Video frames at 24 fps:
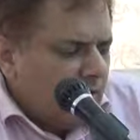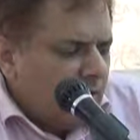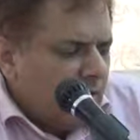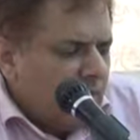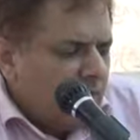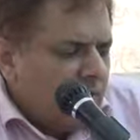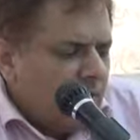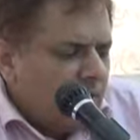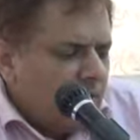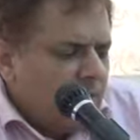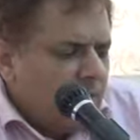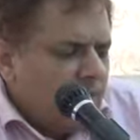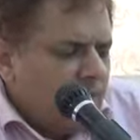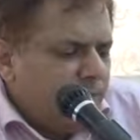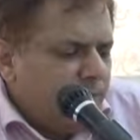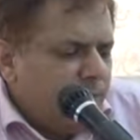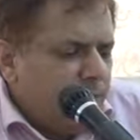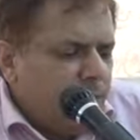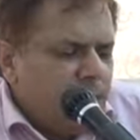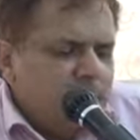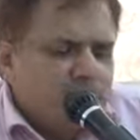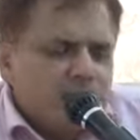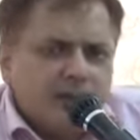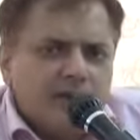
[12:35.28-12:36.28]
And if
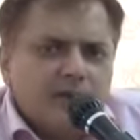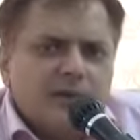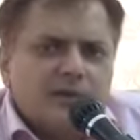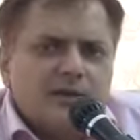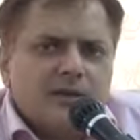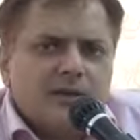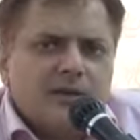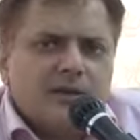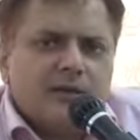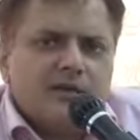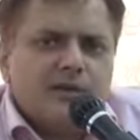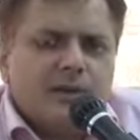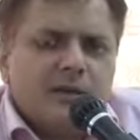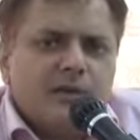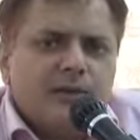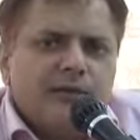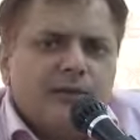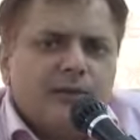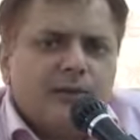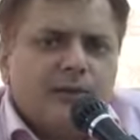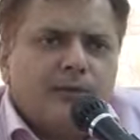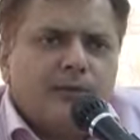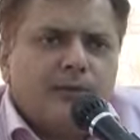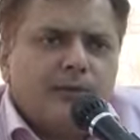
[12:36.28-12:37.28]
for senior citizen,
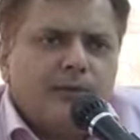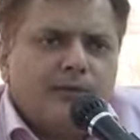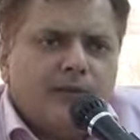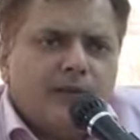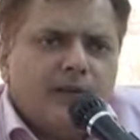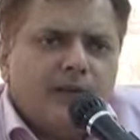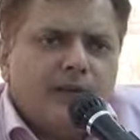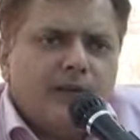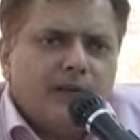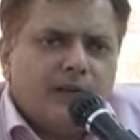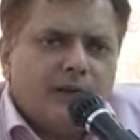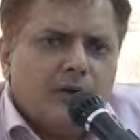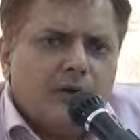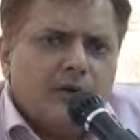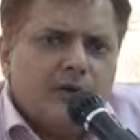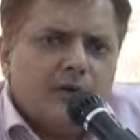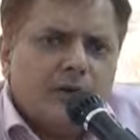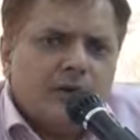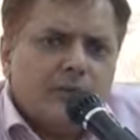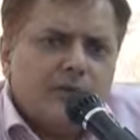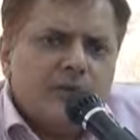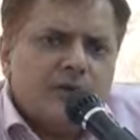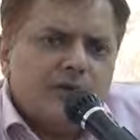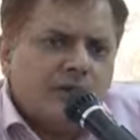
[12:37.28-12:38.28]
for 15 lakh
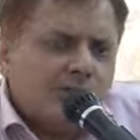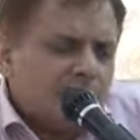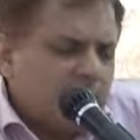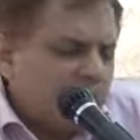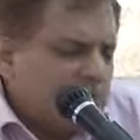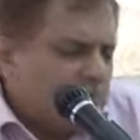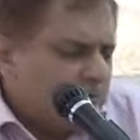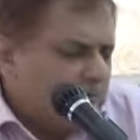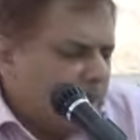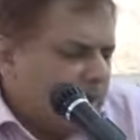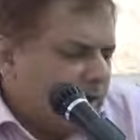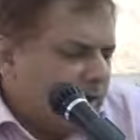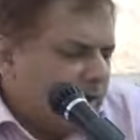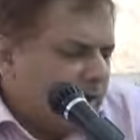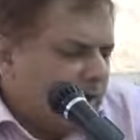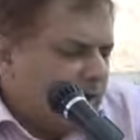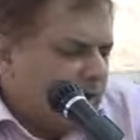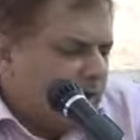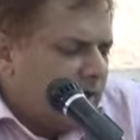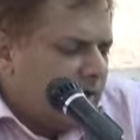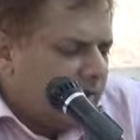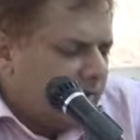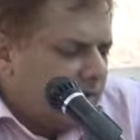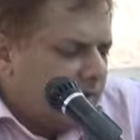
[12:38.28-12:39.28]
of rupees, interest will be
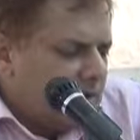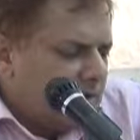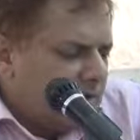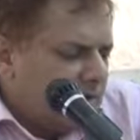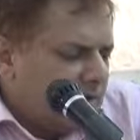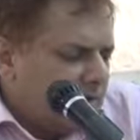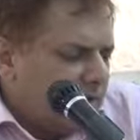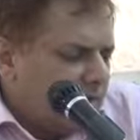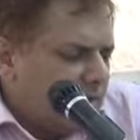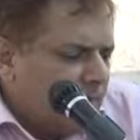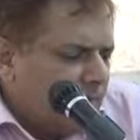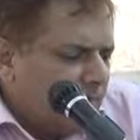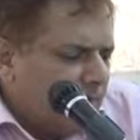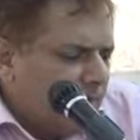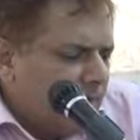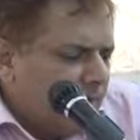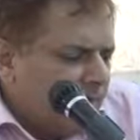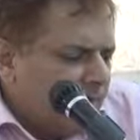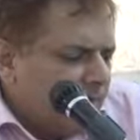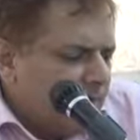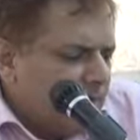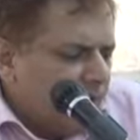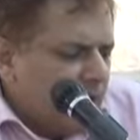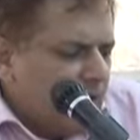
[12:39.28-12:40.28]
8%,
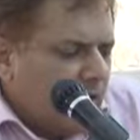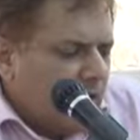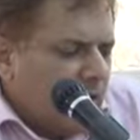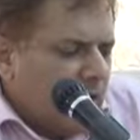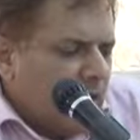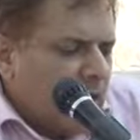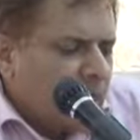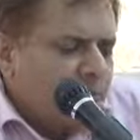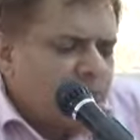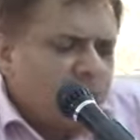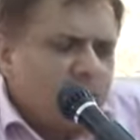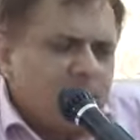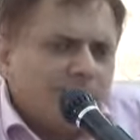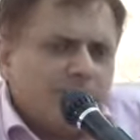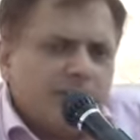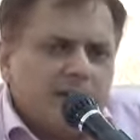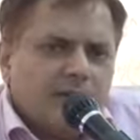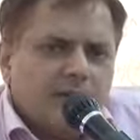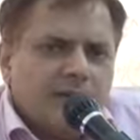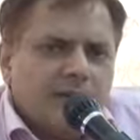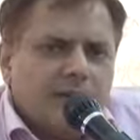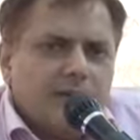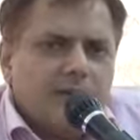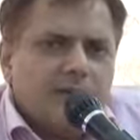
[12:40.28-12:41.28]
and after
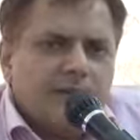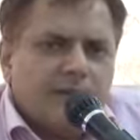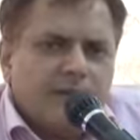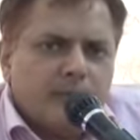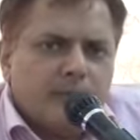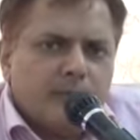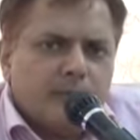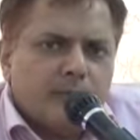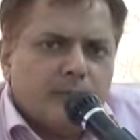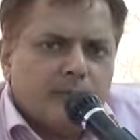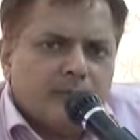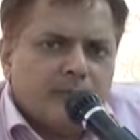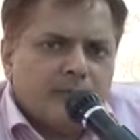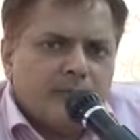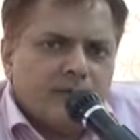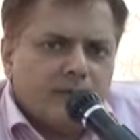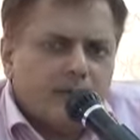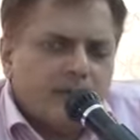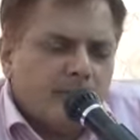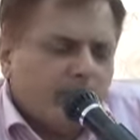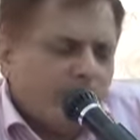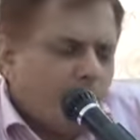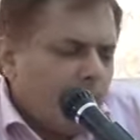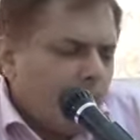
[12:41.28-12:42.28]
that it will be
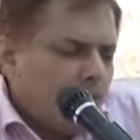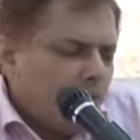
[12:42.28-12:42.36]
4%.